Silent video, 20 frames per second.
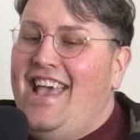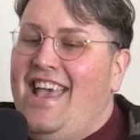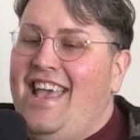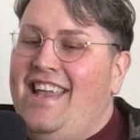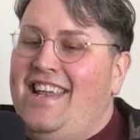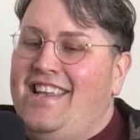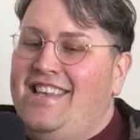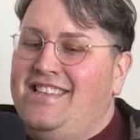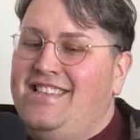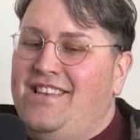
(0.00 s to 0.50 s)

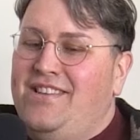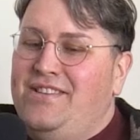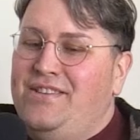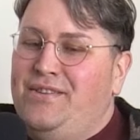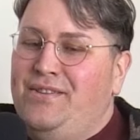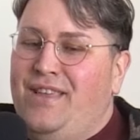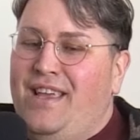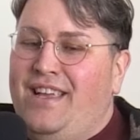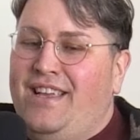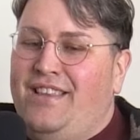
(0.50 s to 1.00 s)
It is
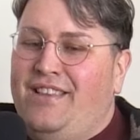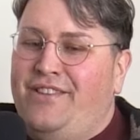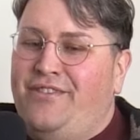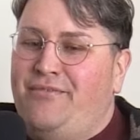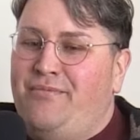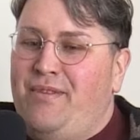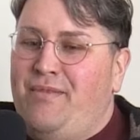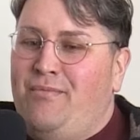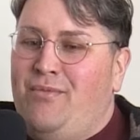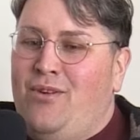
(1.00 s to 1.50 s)
also like a little
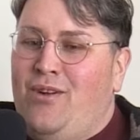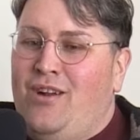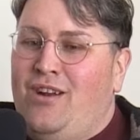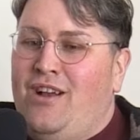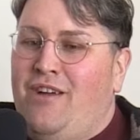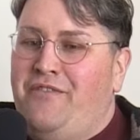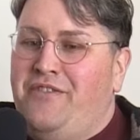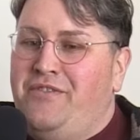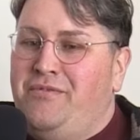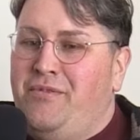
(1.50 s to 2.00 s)
bit more
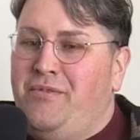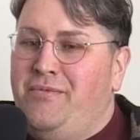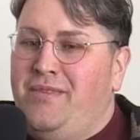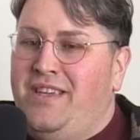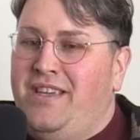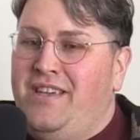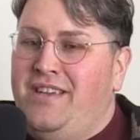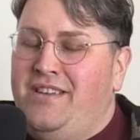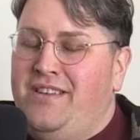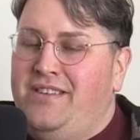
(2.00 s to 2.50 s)
uncomfortable
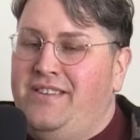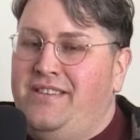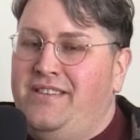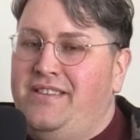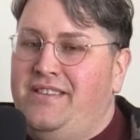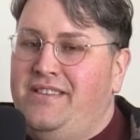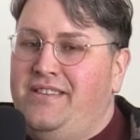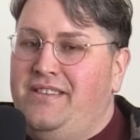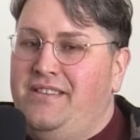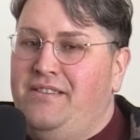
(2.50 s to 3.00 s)

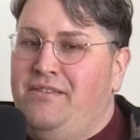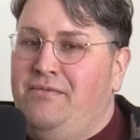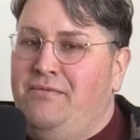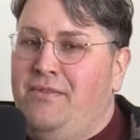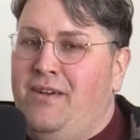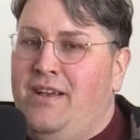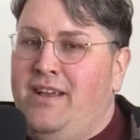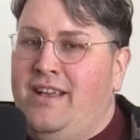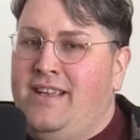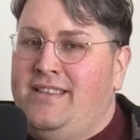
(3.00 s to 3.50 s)
because,
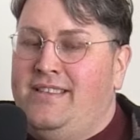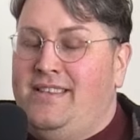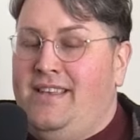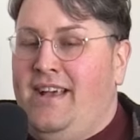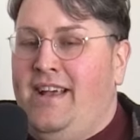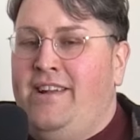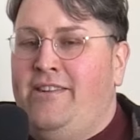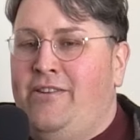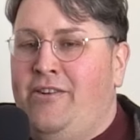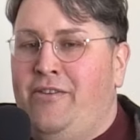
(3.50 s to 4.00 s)
well, I guess
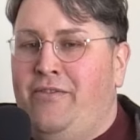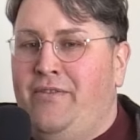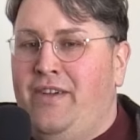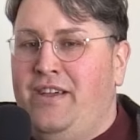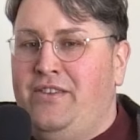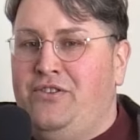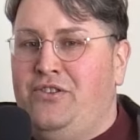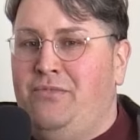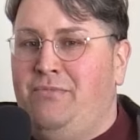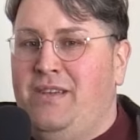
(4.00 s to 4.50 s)
I don't know if
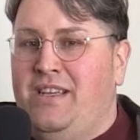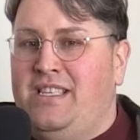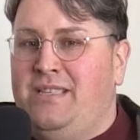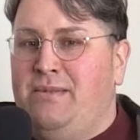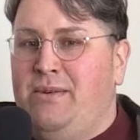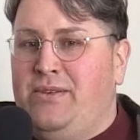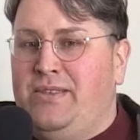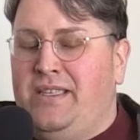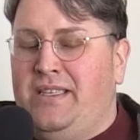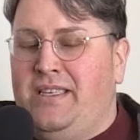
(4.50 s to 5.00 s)
I should be
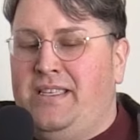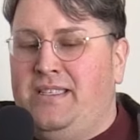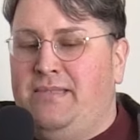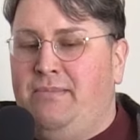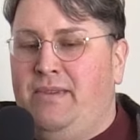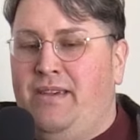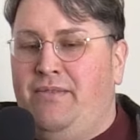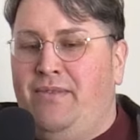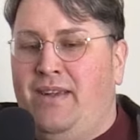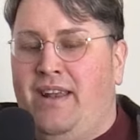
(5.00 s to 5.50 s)
exposing this,
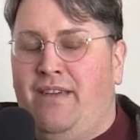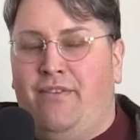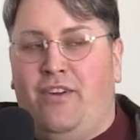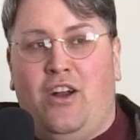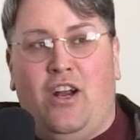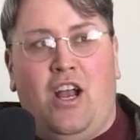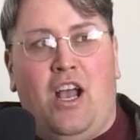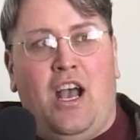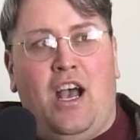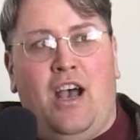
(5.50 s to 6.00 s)
but
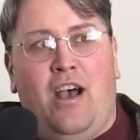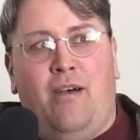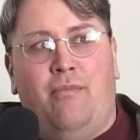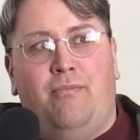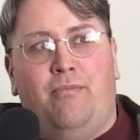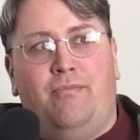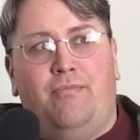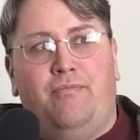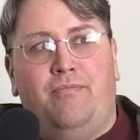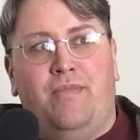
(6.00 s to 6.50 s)
whatever.
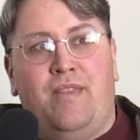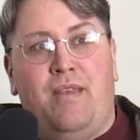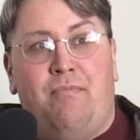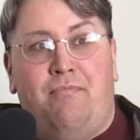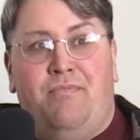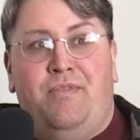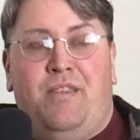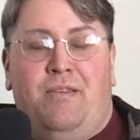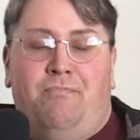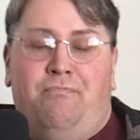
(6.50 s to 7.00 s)

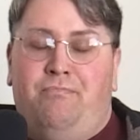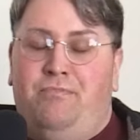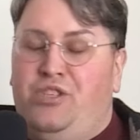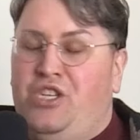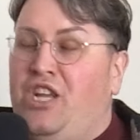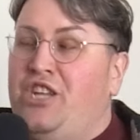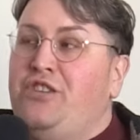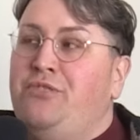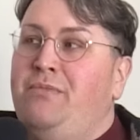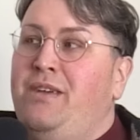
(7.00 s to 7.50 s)
The
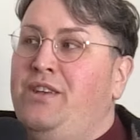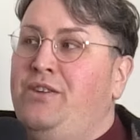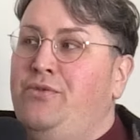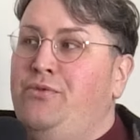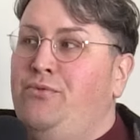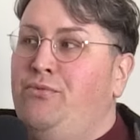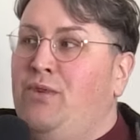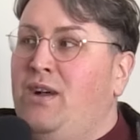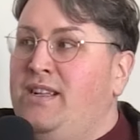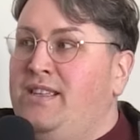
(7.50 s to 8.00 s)
gentleman
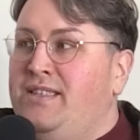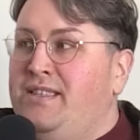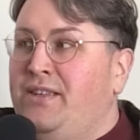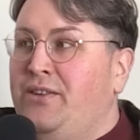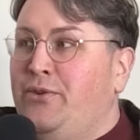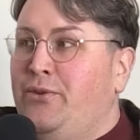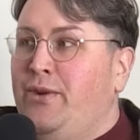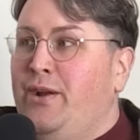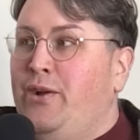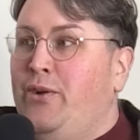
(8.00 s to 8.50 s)
who runs the
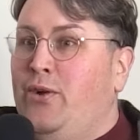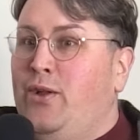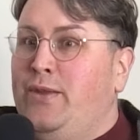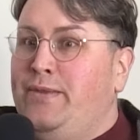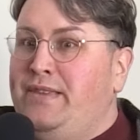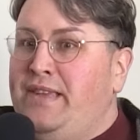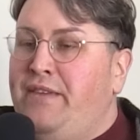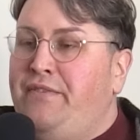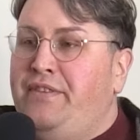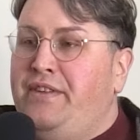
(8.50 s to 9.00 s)
glory hole
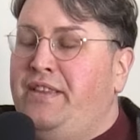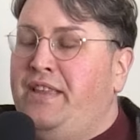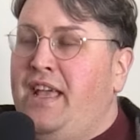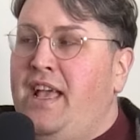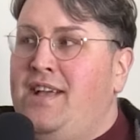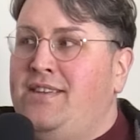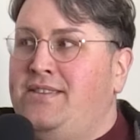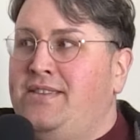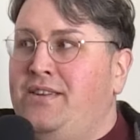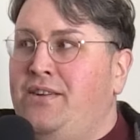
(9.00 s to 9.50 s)
definitely
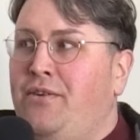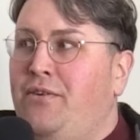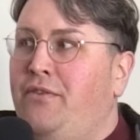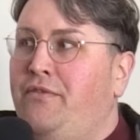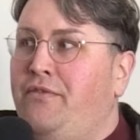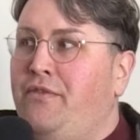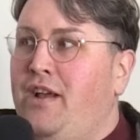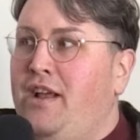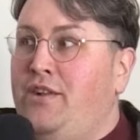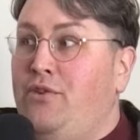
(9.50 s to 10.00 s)
has a
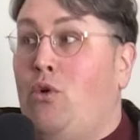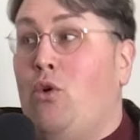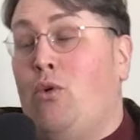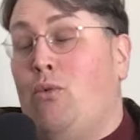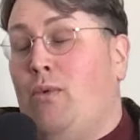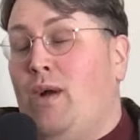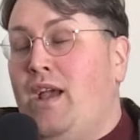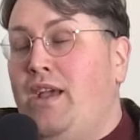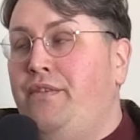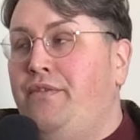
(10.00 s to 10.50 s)
girlfriend or
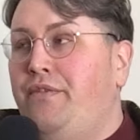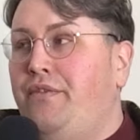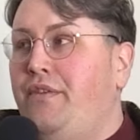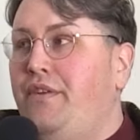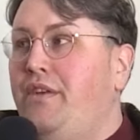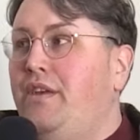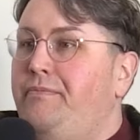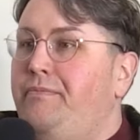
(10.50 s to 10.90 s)
wife.